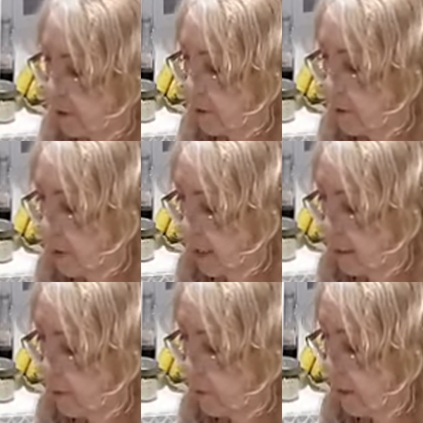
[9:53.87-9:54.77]

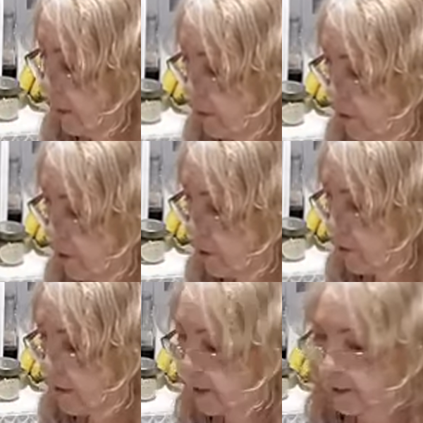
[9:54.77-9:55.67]
and whatever, stir
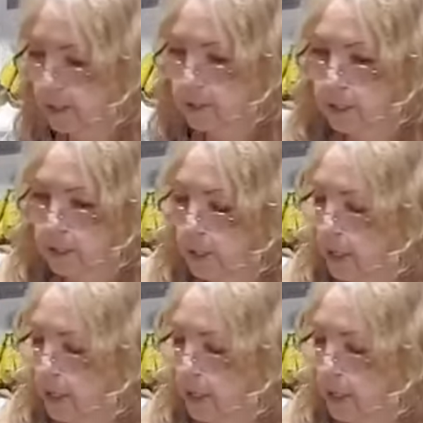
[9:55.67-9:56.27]
fries and things like